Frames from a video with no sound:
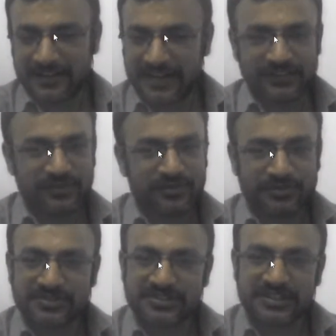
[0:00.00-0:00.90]
As you
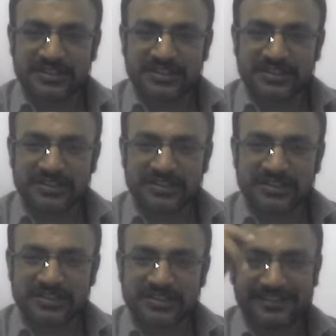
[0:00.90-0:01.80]
know, server
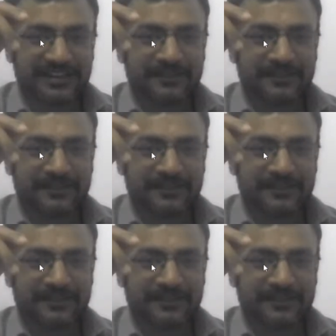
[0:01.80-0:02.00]
side.